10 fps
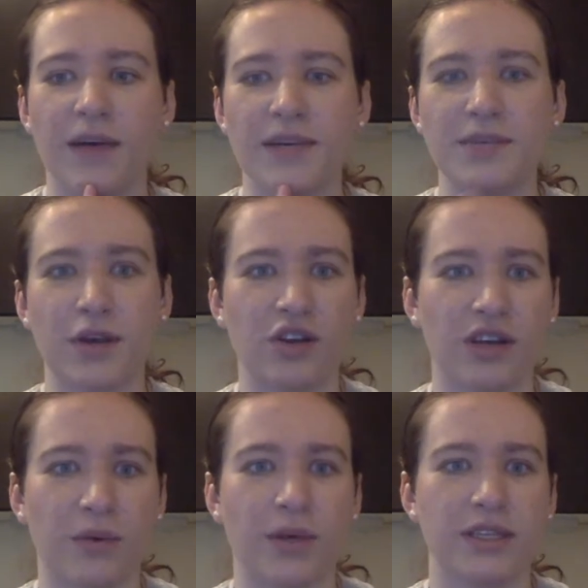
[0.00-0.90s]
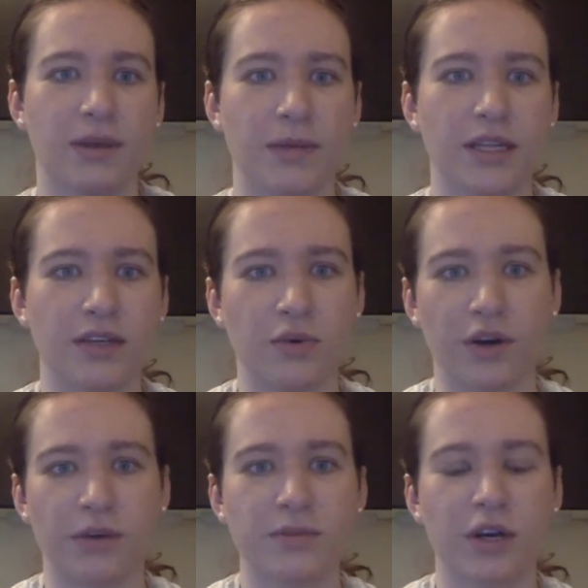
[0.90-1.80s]
especially when some of the
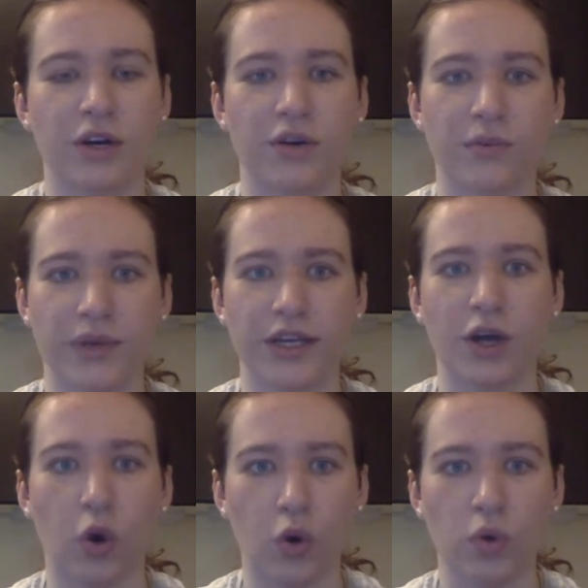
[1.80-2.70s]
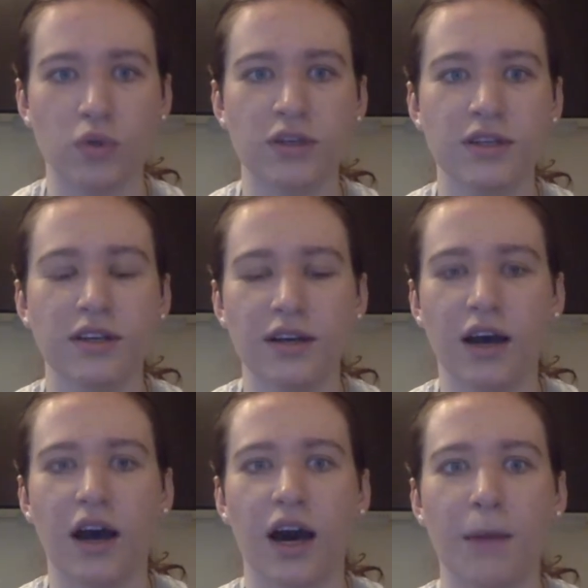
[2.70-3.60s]
dorms are really old.
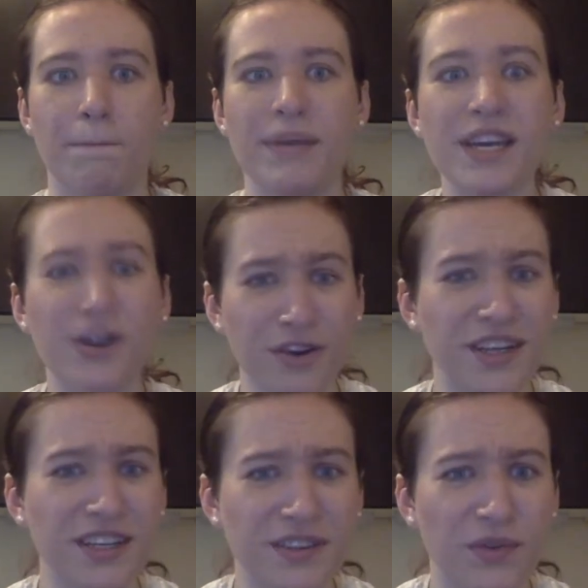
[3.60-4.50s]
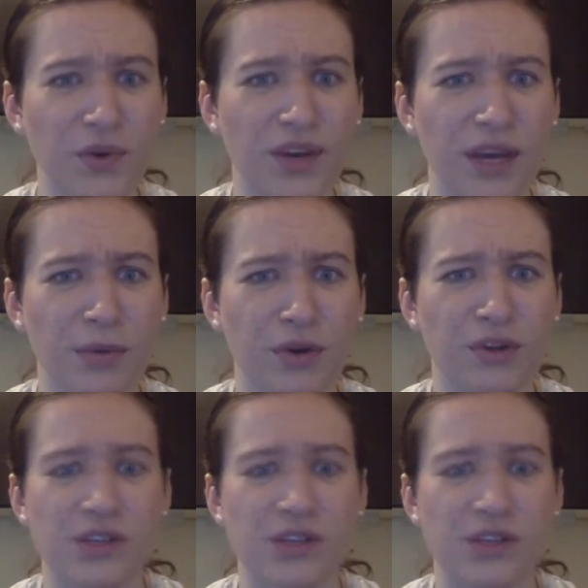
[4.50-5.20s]
Be courteous of your neighbor.